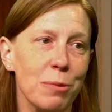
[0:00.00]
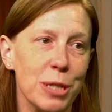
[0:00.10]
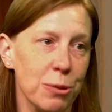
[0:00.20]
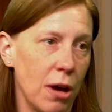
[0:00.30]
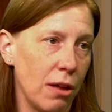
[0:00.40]
We
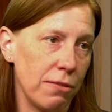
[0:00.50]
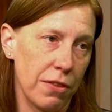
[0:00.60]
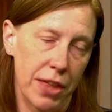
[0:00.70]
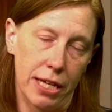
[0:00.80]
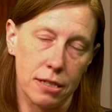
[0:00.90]
do all of the
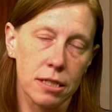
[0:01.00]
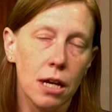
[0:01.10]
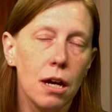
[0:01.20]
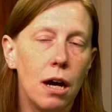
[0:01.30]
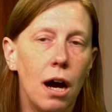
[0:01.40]
things,
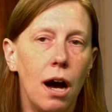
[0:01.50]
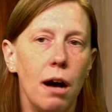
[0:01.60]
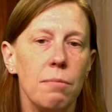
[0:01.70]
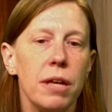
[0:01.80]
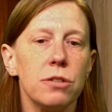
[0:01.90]

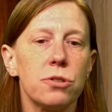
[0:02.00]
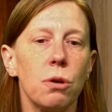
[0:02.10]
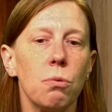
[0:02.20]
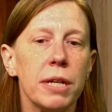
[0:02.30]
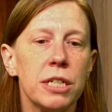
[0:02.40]
um, and
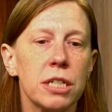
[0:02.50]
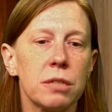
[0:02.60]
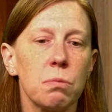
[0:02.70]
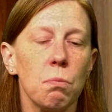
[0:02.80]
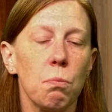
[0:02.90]
so we
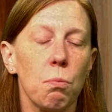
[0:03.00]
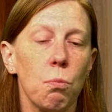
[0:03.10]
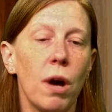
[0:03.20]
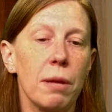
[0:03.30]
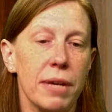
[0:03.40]
just
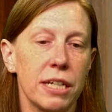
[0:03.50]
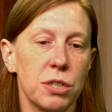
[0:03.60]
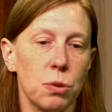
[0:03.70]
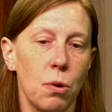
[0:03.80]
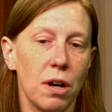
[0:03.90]
want to make
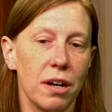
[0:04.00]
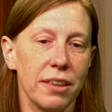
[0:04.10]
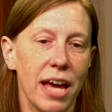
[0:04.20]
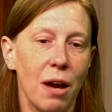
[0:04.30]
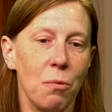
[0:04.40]
sure
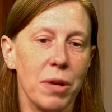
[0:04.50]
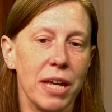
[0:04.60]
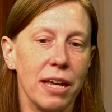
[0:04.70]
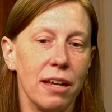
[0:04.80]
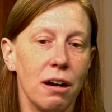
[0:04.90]
that
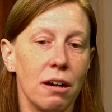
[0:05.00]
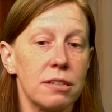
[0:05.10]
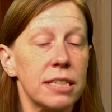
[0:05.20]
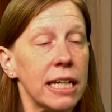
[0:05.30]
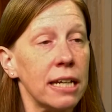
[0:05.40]
we are
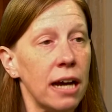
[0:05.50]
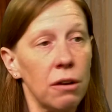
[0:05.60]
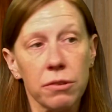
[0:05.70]
seen out in the